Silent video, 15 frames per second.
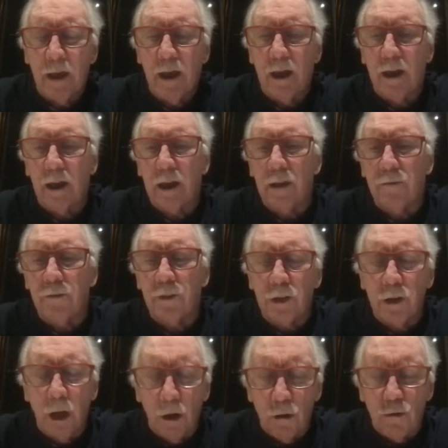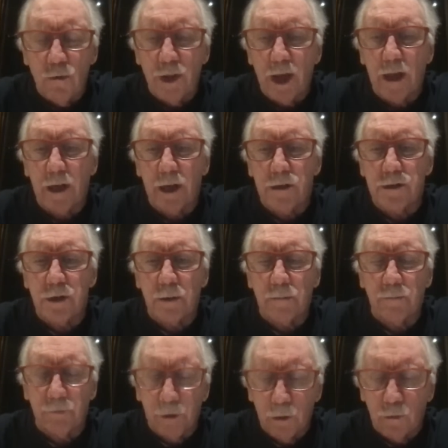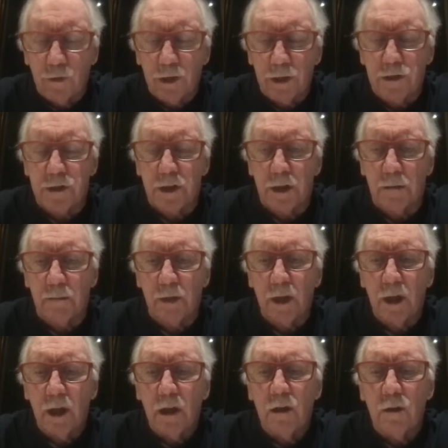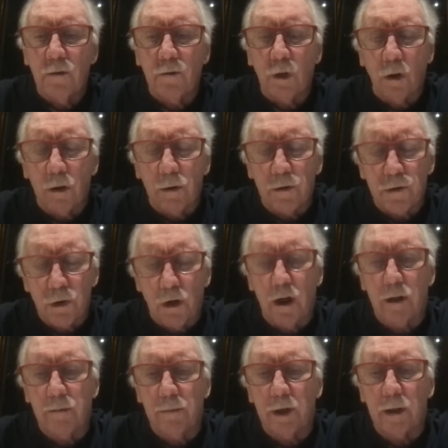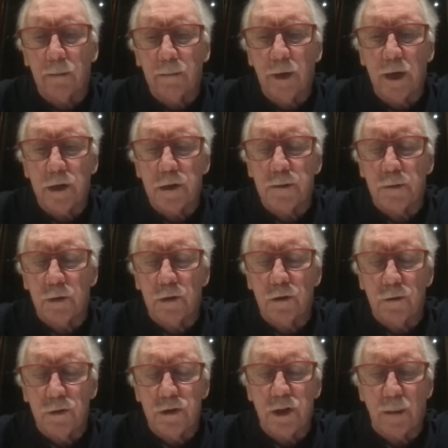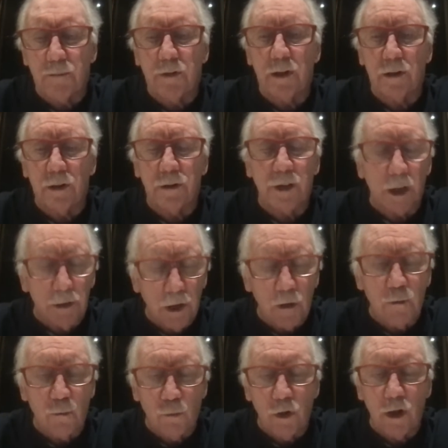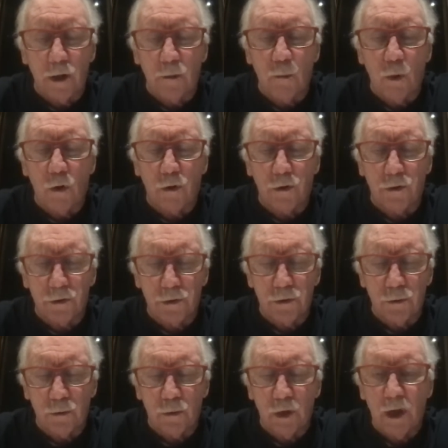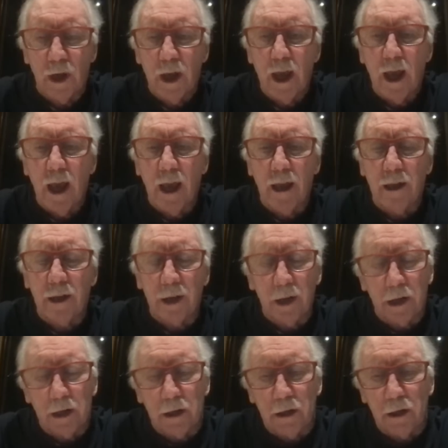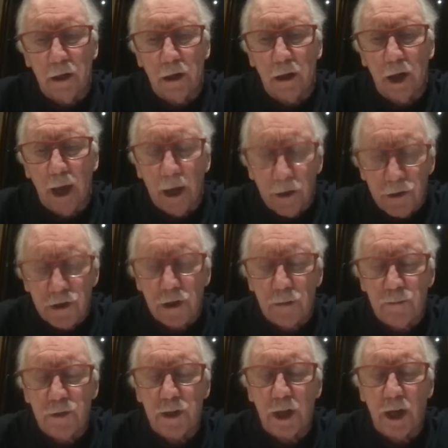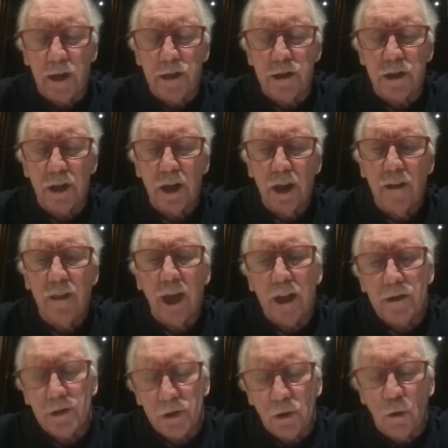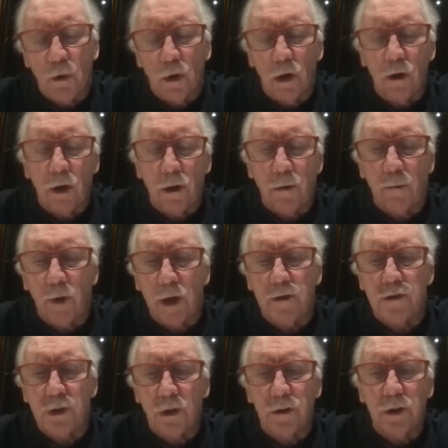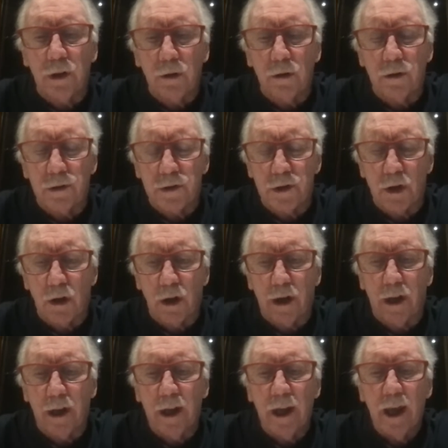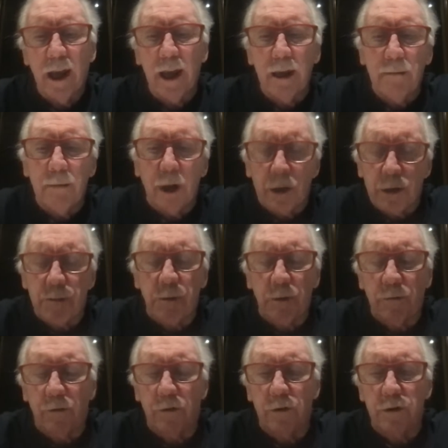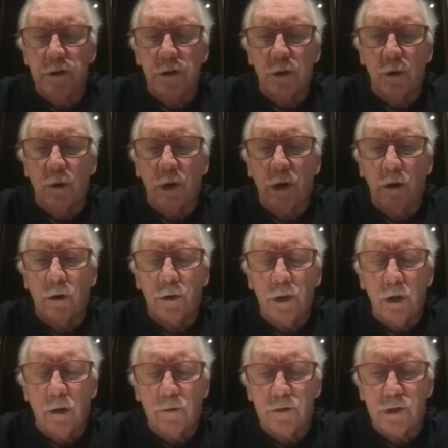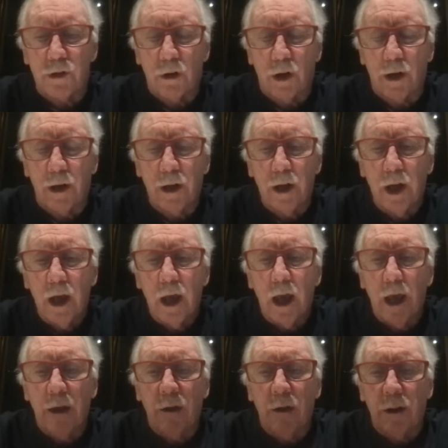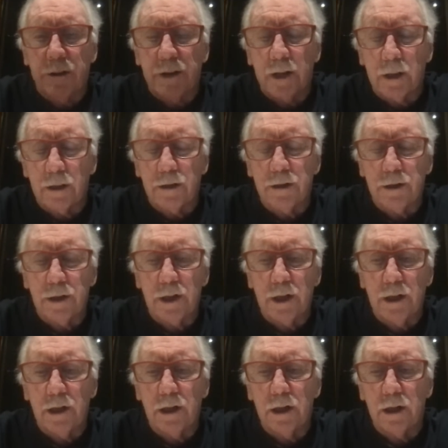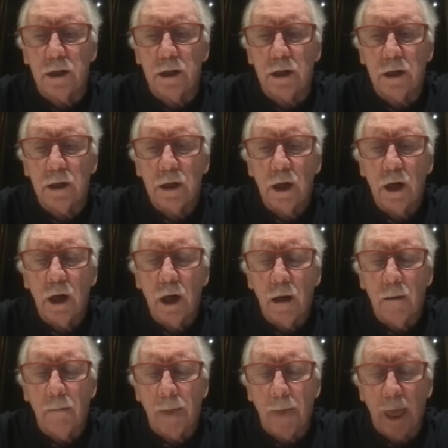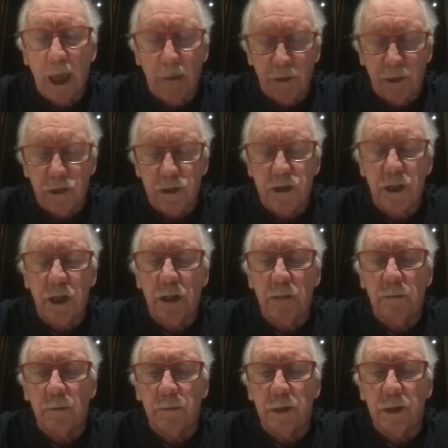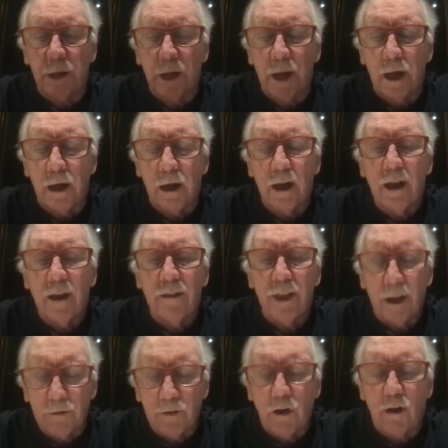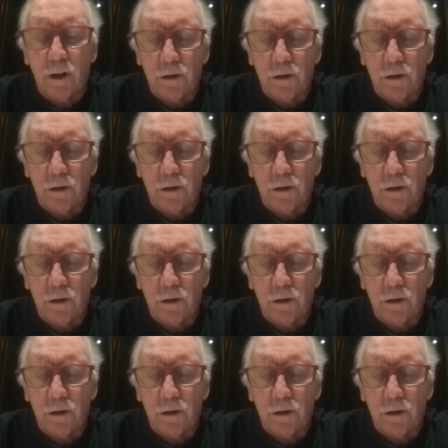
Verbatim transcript: Uh, if you know that as a fielding team, you've got to try and make batsmen do something that they don't really want to do. And in uh, Handscomb's case, that score a lot of runs on the onside he much prefers scoring on the offside. And I think that India, um, having seen him a bit now, they've got